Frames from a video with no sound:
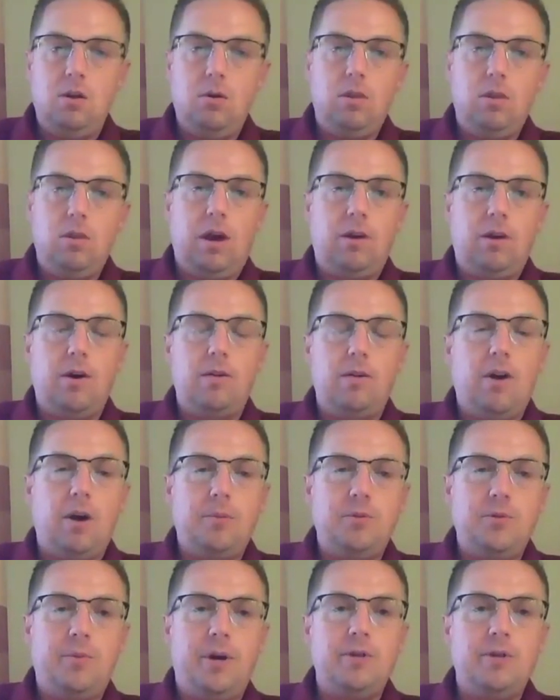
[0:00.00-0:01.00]
how I'd
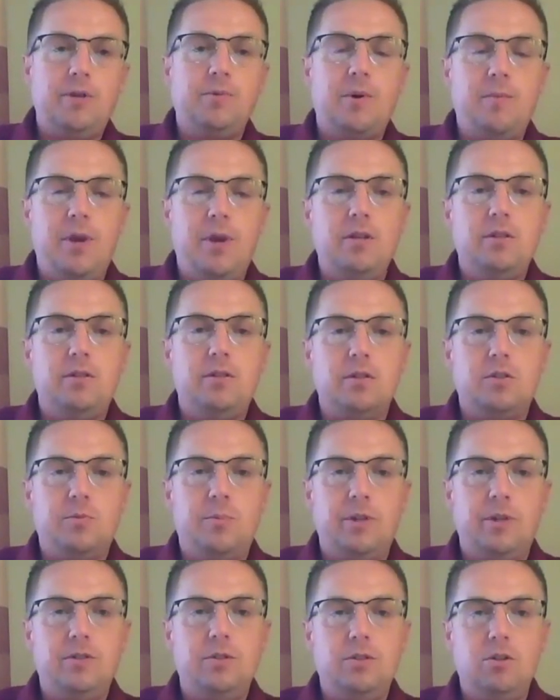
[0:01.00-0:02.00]
optimize my maintenance
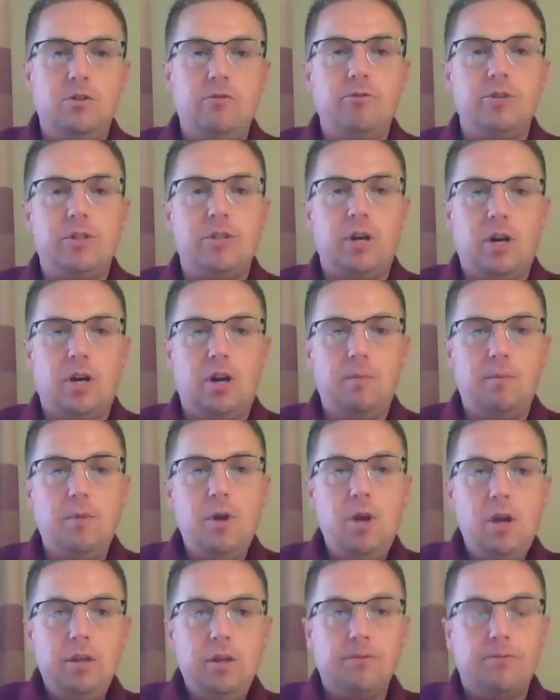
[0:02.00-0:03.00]
expenses over time
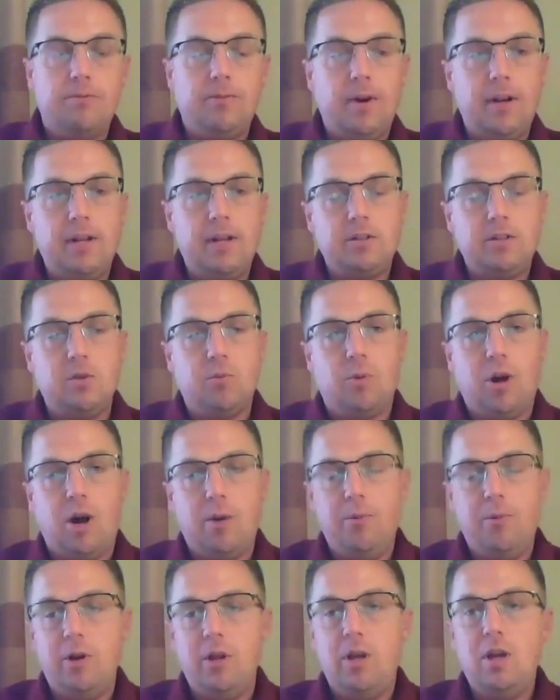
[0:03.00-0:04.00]
to finance the
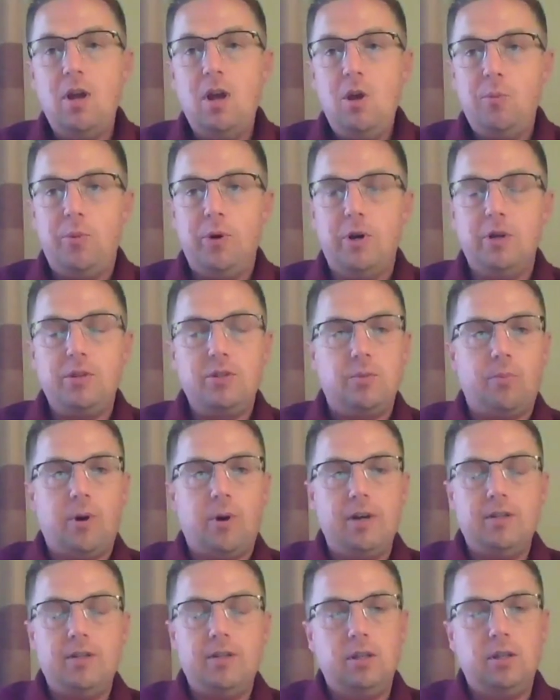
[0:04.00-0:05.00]
property. But
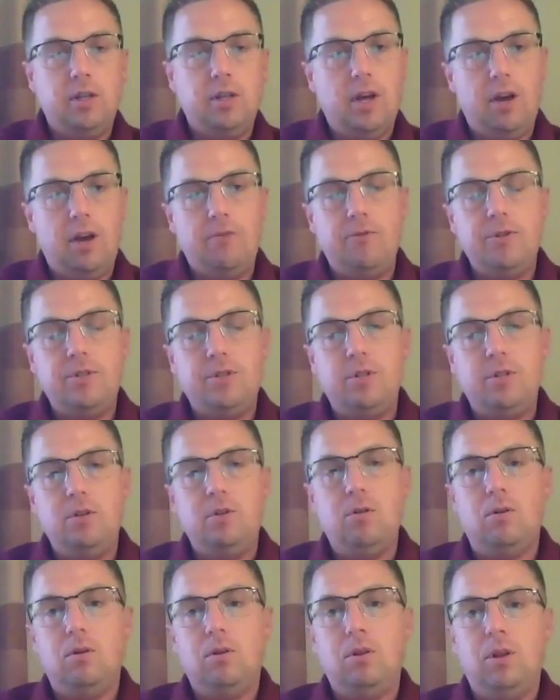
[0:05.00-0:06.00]
surprisingly, every
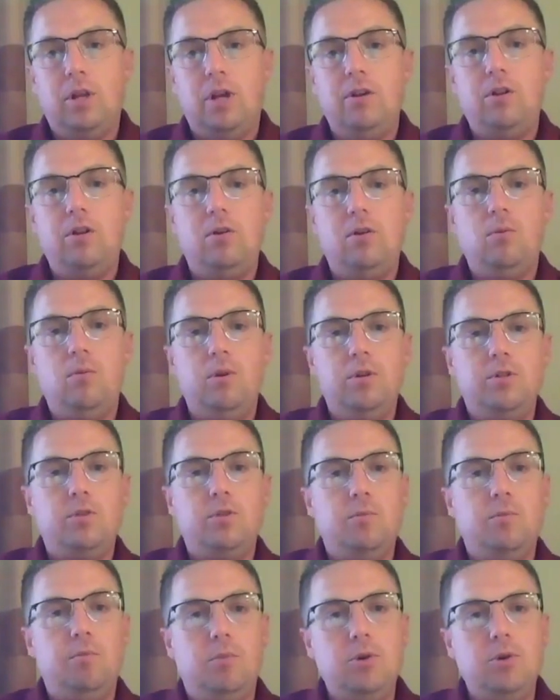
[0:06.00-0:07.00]
single lender
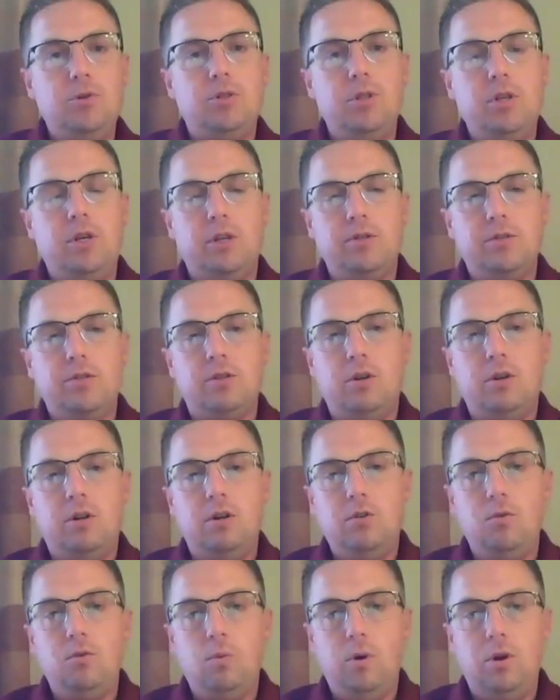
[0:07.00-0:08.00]
was mostly
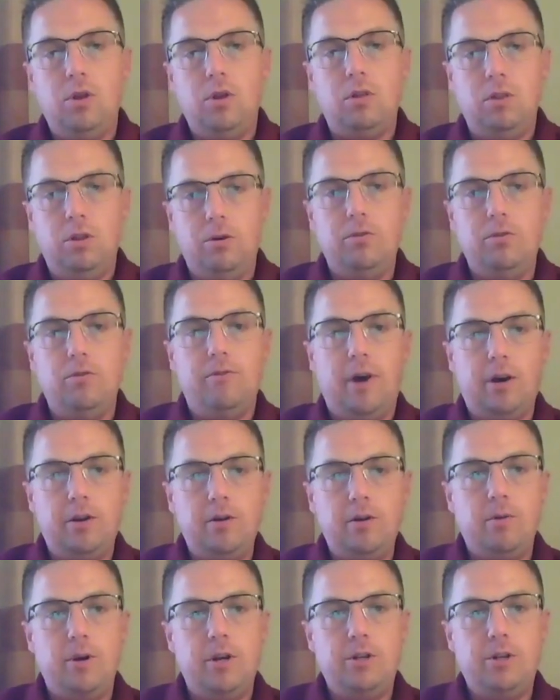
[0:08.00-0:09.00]
concerned with loan to
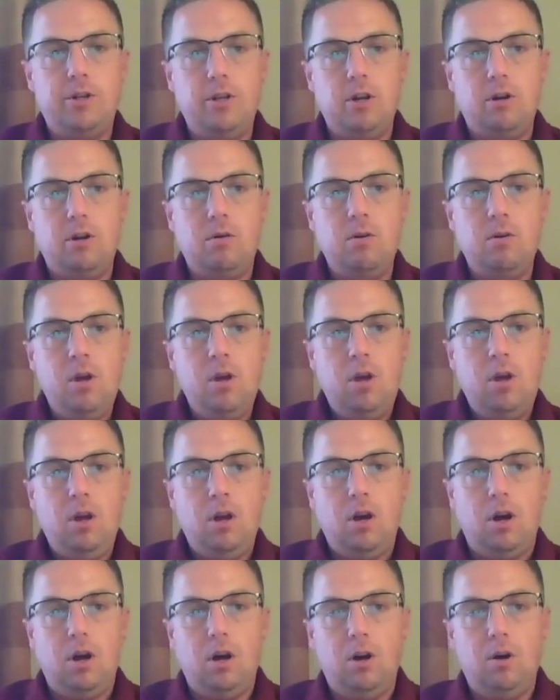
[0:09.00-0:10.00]
value ratio.
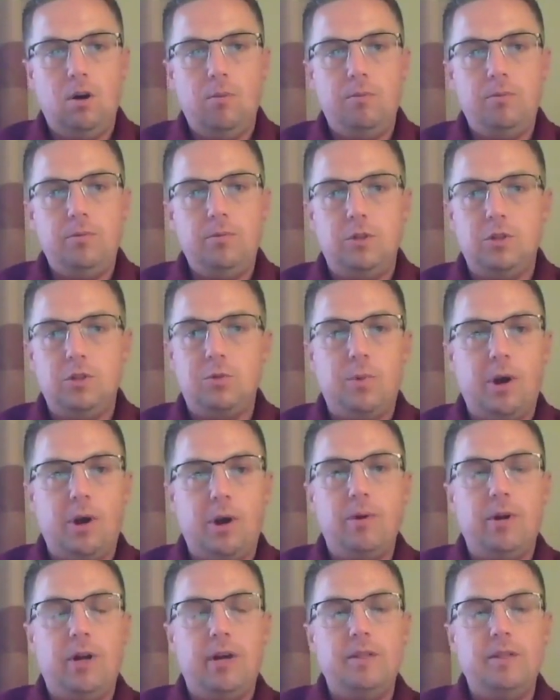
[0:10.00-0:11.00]
Despite
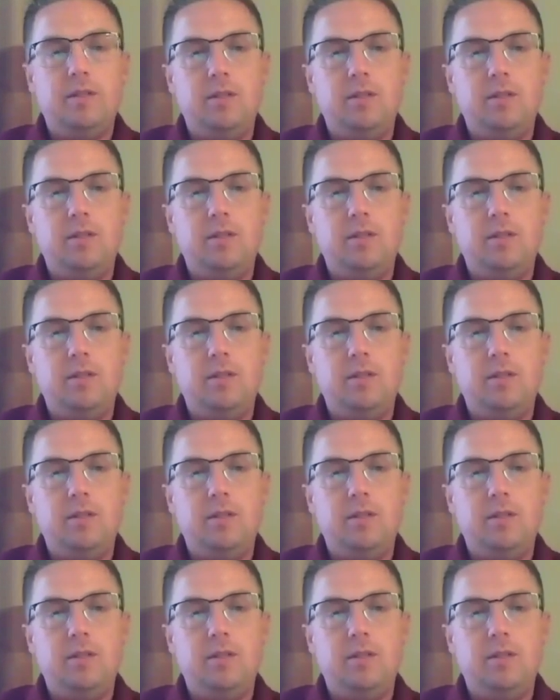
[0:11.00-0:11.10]
what I'd